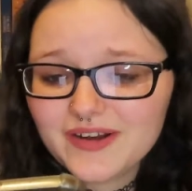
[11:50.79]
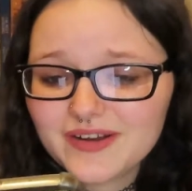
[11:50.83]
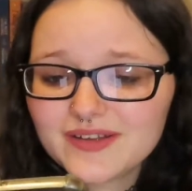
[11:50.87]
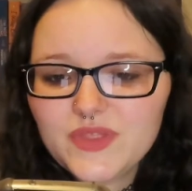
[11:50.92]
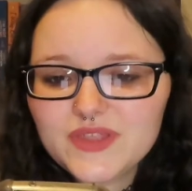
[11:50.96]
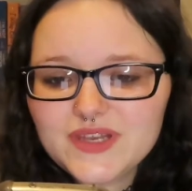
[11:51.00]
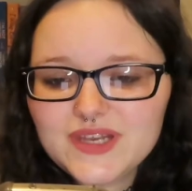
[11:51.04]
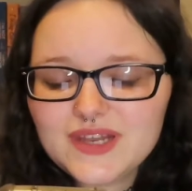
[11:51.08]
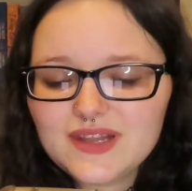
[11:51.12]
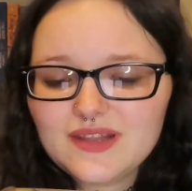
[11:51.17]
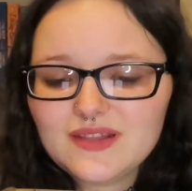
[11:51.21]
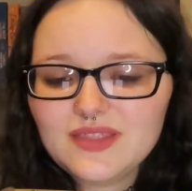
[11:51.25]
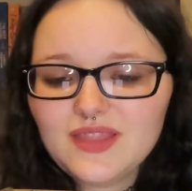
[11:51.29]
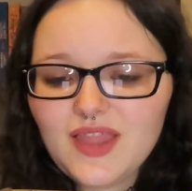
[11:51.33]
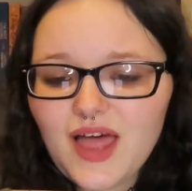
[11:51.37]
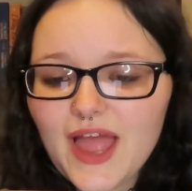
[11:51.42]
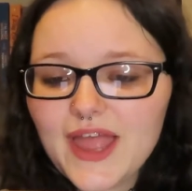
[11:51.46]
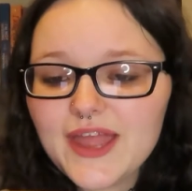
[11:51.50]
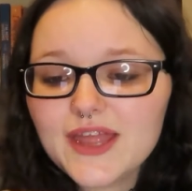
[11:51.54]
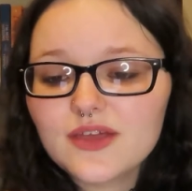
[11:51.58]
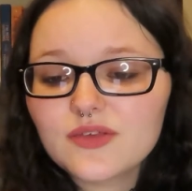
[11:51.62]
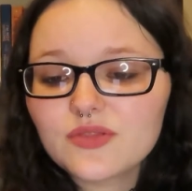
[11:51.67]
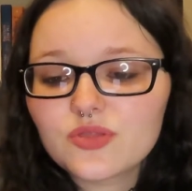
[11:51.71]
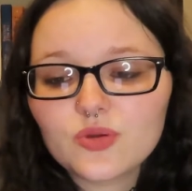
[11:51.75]
They didn't
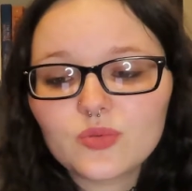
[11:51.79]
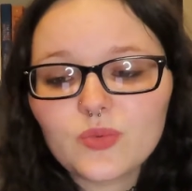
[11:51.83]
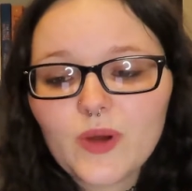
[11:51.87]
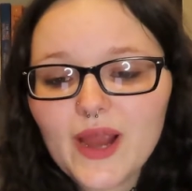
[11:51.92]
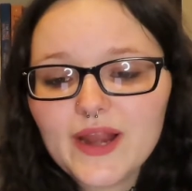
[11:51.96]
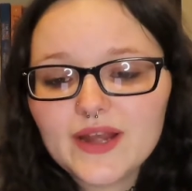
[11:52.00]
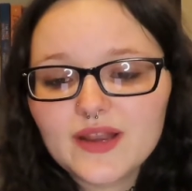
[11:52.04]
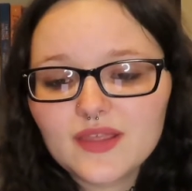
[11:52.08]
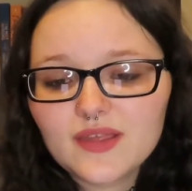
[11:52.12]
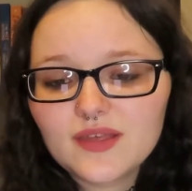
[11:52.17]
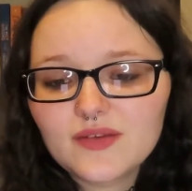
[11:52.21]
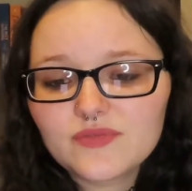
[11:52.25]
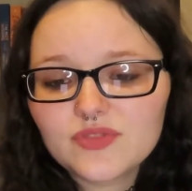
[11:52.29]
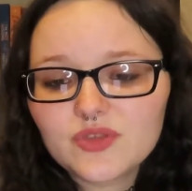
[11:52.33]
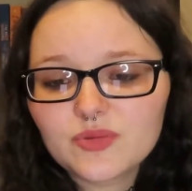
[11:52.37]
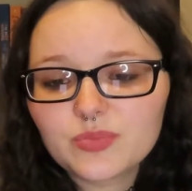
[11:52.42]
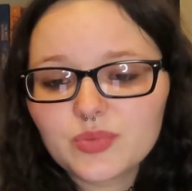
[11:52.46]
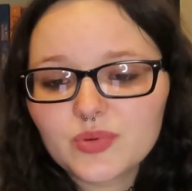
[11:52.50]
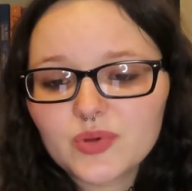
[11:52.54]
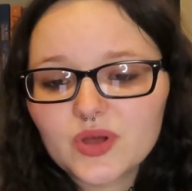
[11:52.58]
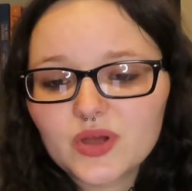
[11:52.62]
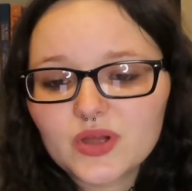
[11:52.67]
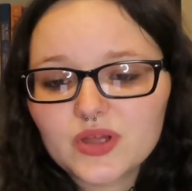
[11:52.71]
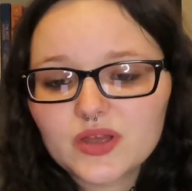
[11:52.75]
like the writing of the
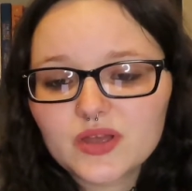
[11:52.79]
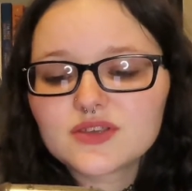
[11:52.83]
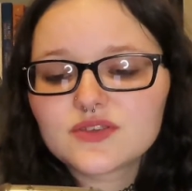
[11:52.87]
book.